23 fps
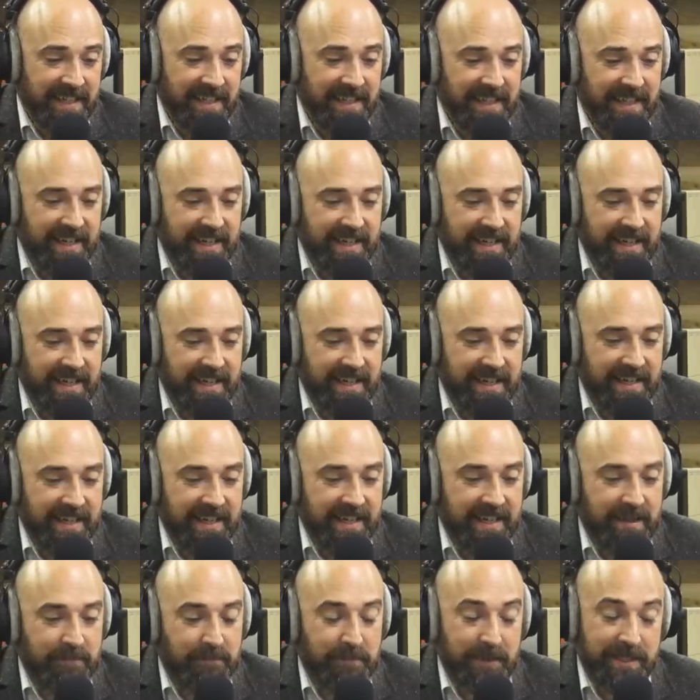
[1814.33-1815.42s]
uh,
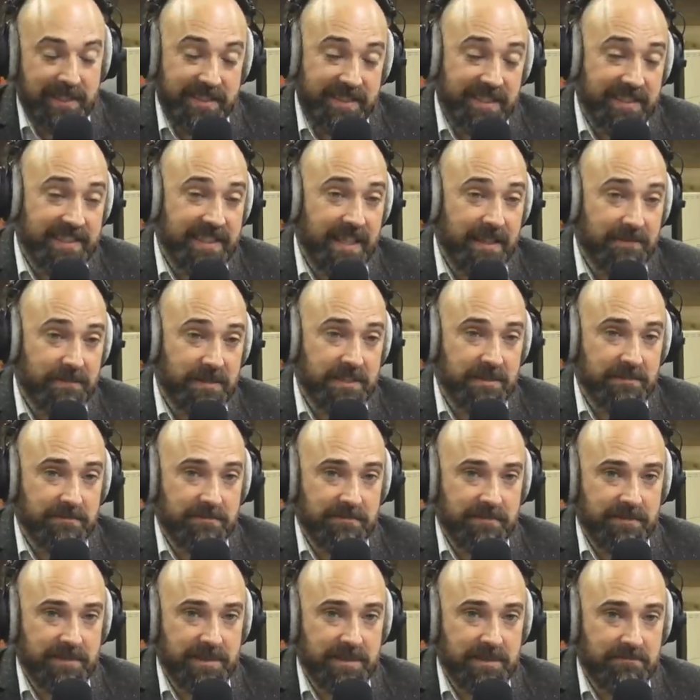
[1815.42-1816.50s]
but it does have
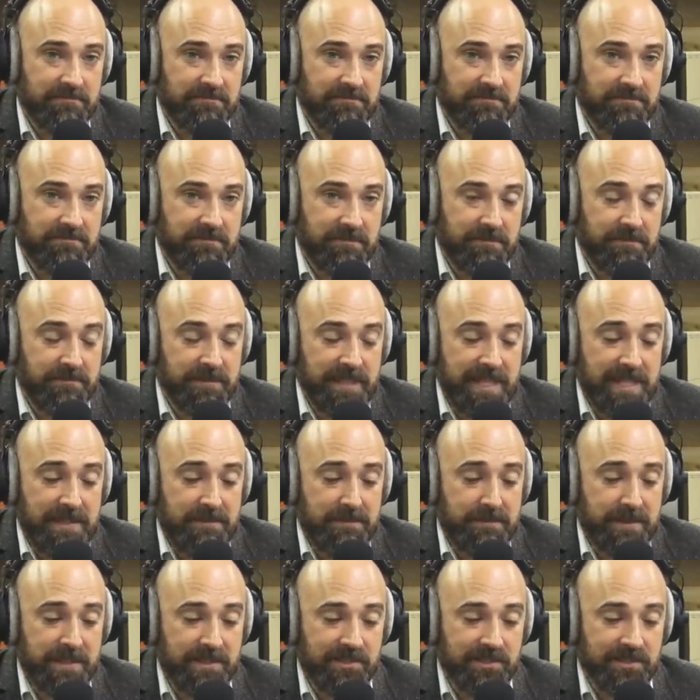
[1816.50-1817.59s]
some some key
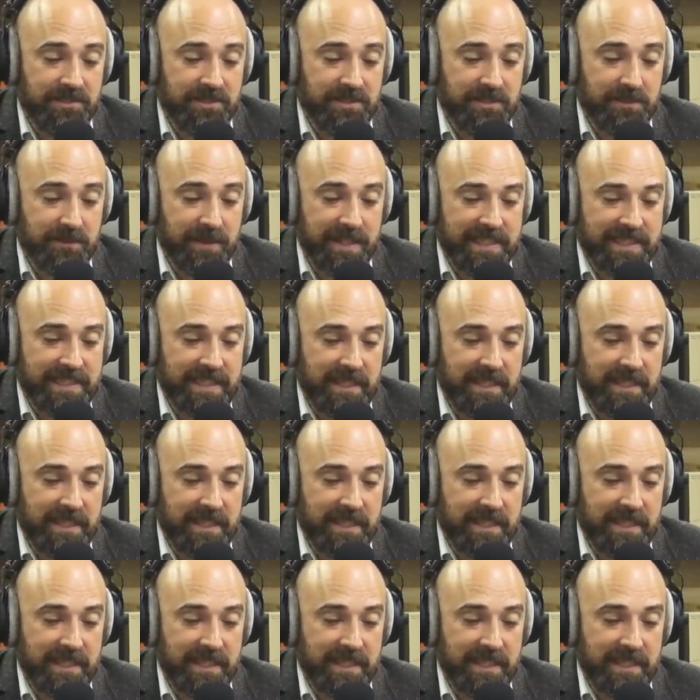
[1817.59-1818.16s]
features to it.